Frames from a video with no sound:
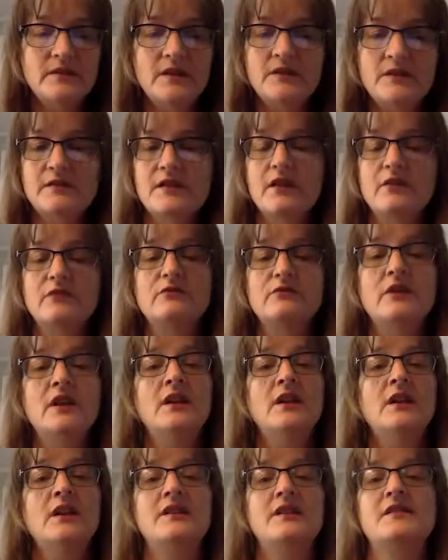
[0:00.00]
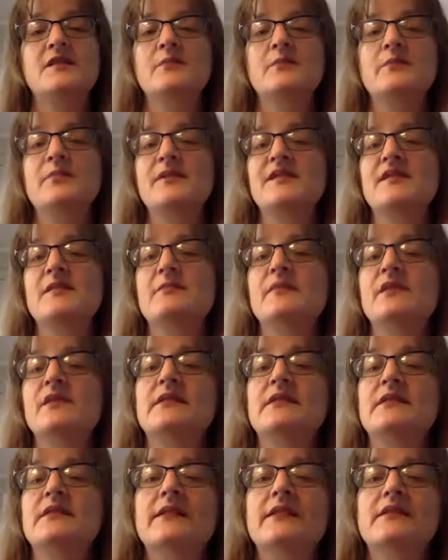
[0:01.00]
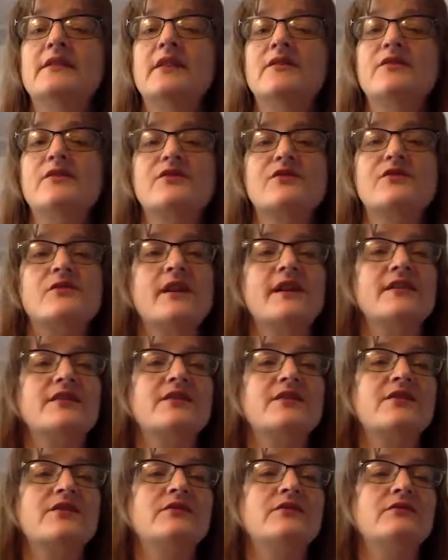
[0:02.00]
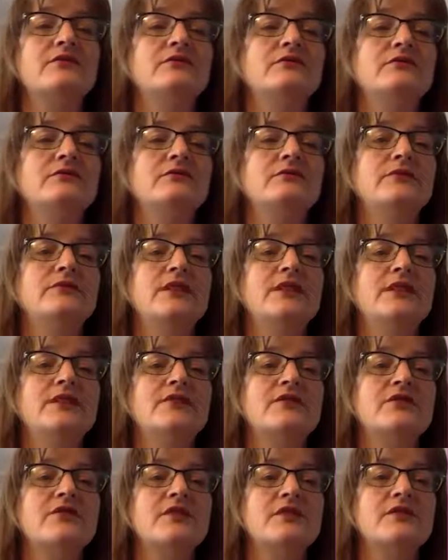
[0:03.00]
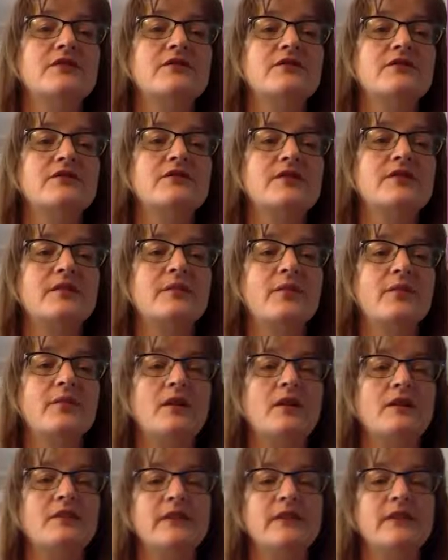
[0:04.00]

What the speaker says: So simply submit that, go straight to the engineers and the product